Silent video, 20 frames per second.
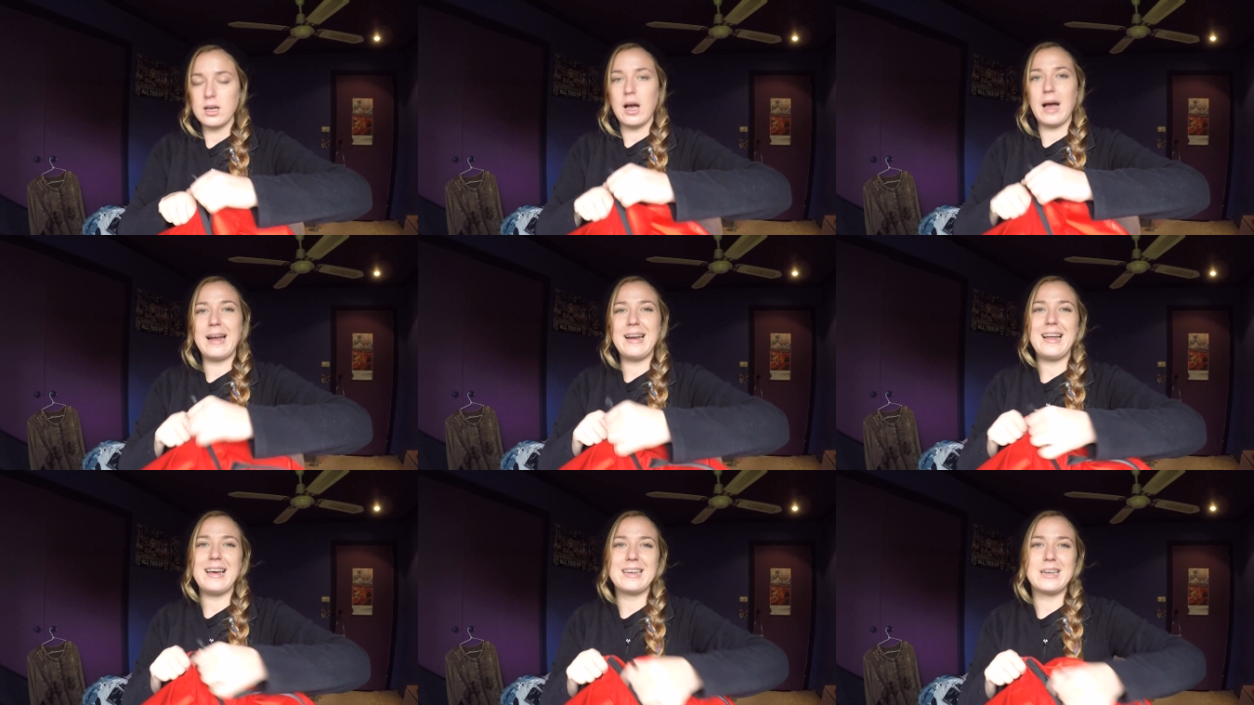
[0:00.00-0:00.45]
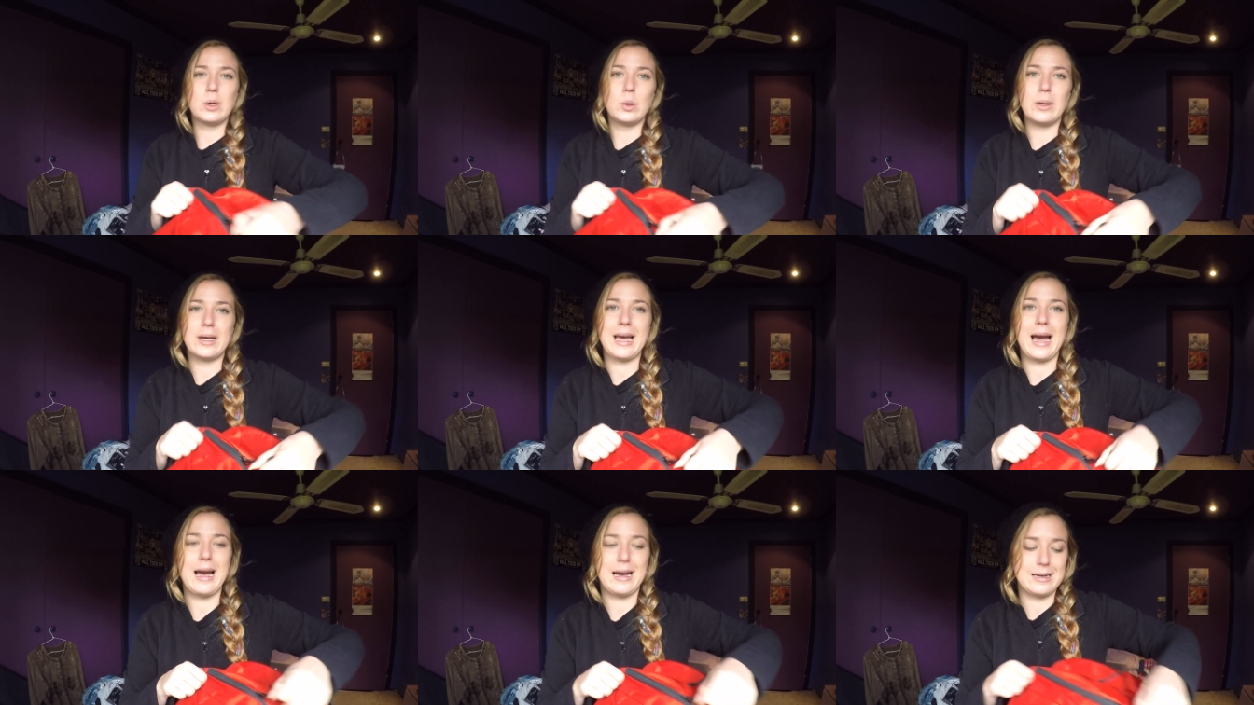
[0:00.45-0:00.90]
I like
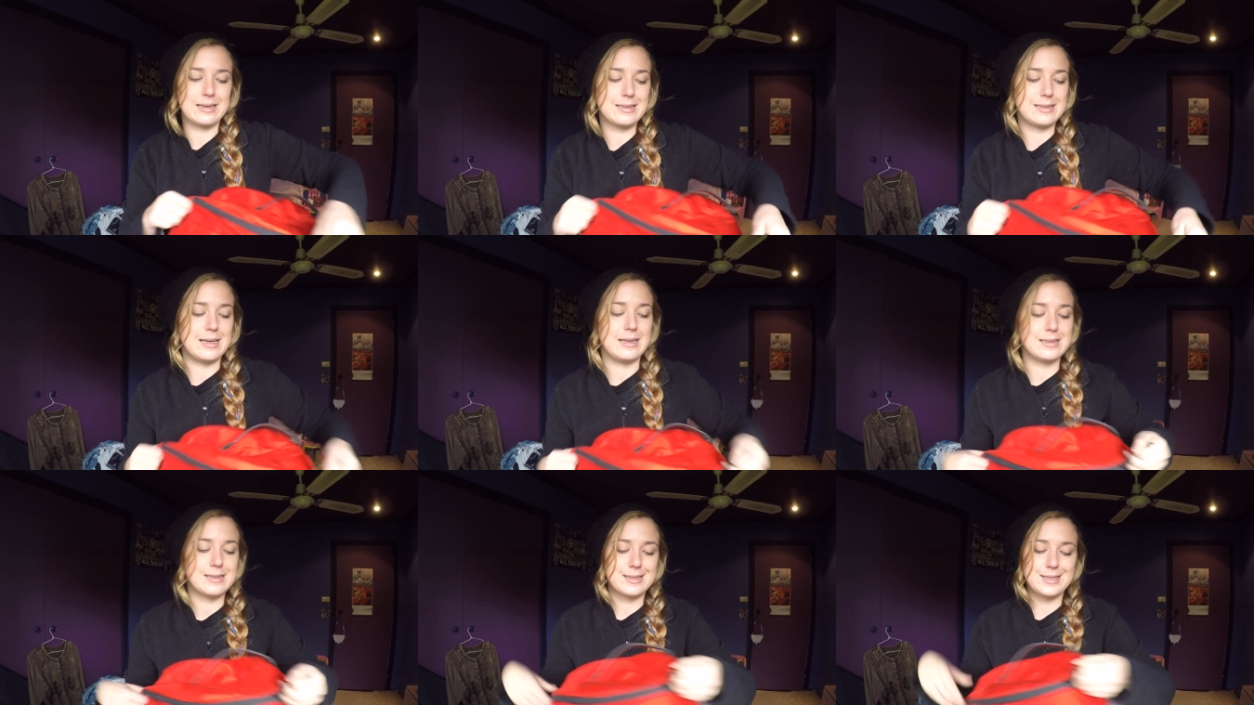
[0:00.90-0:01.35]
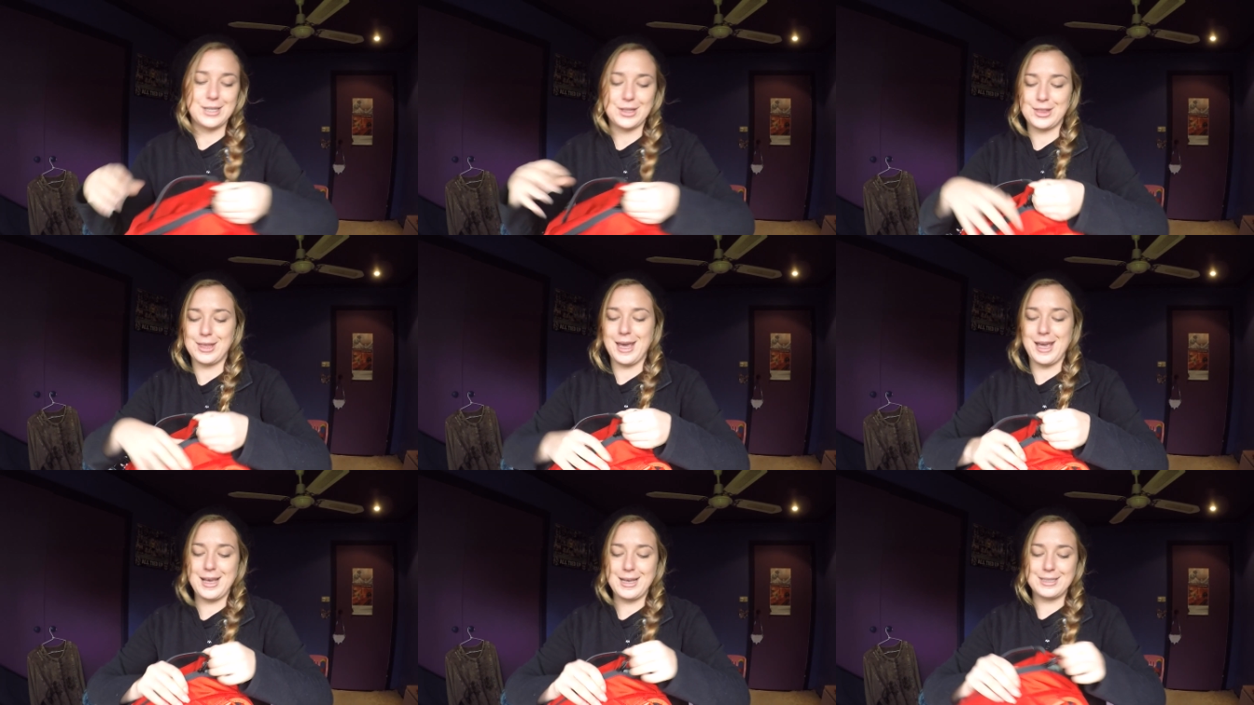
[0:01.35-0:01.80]
quick access to
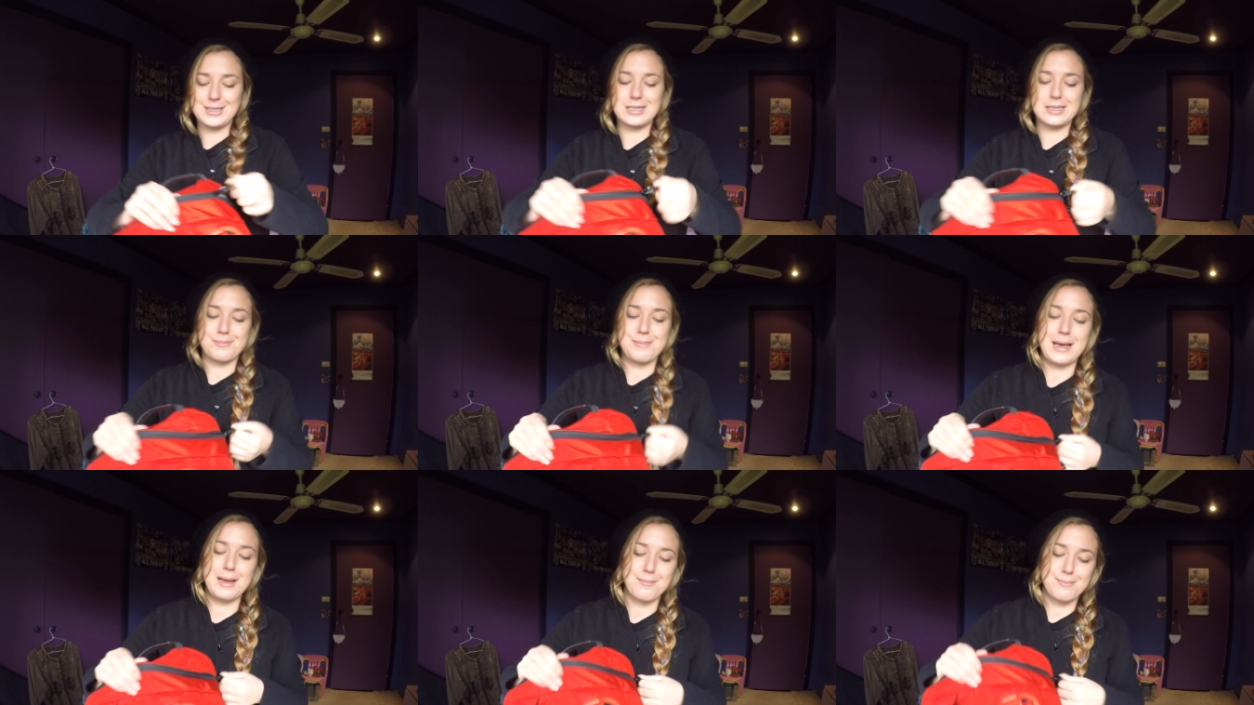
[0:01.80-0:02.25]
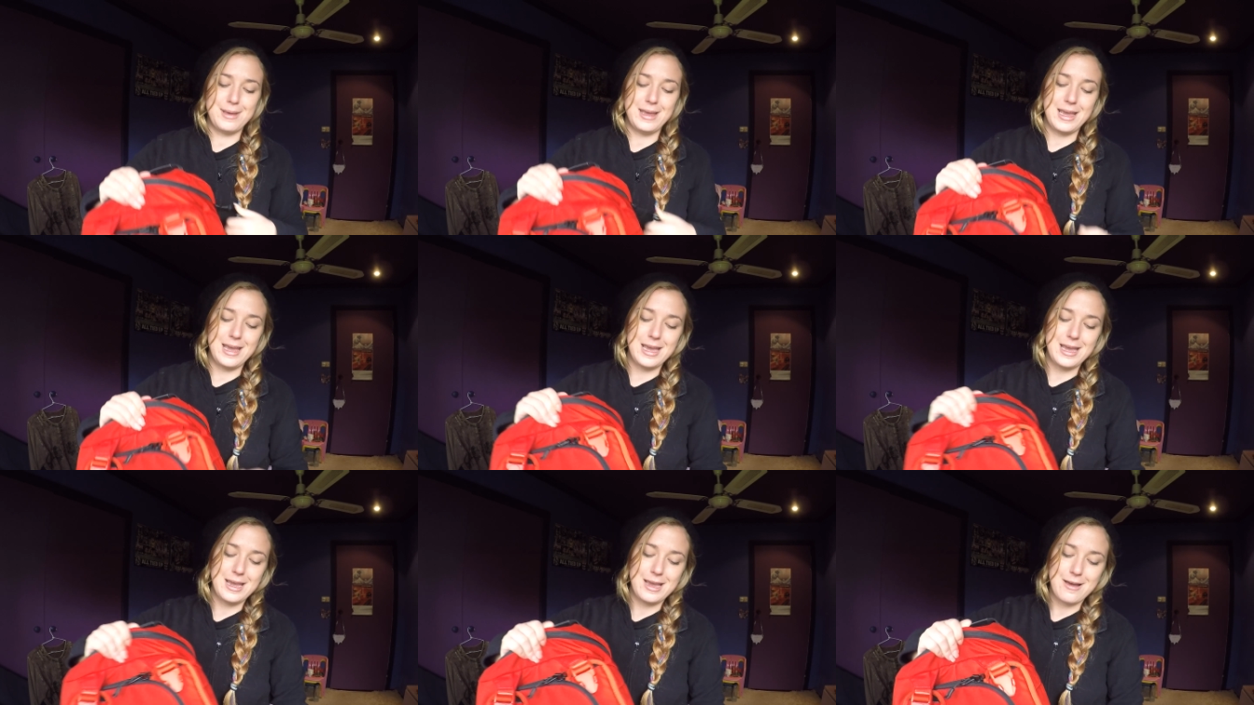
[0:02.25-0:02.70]
things to make
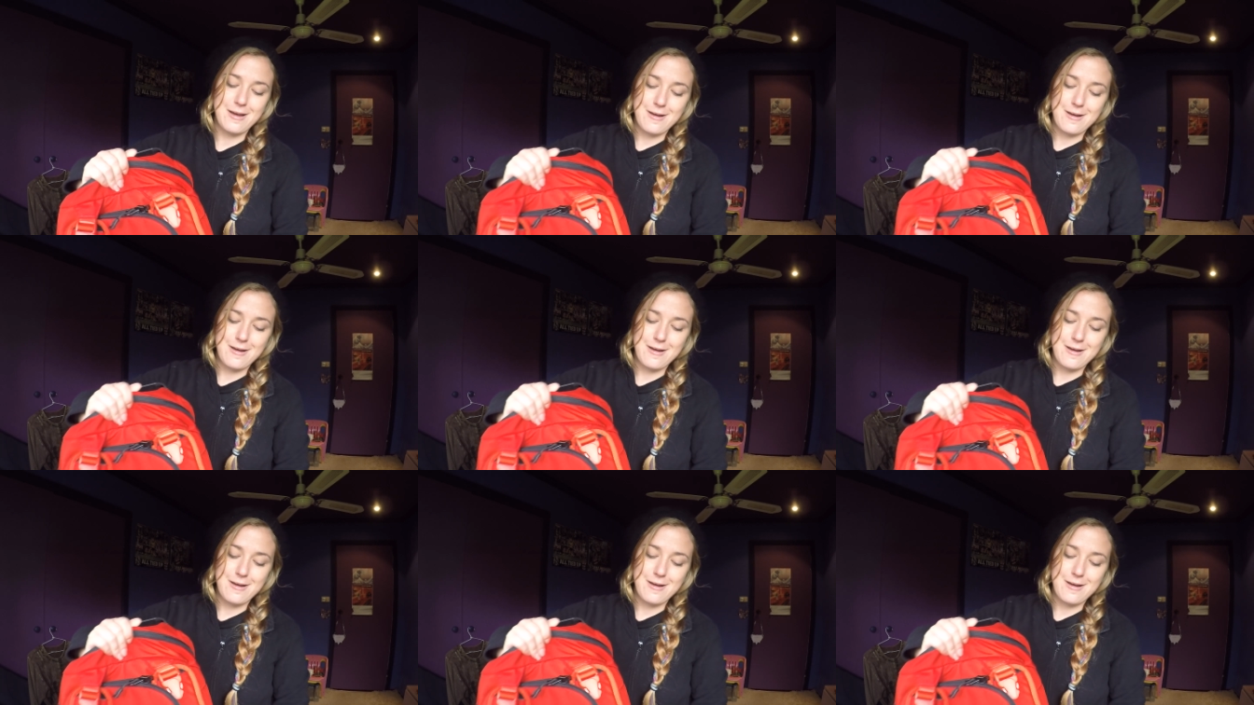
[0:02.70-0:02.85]
me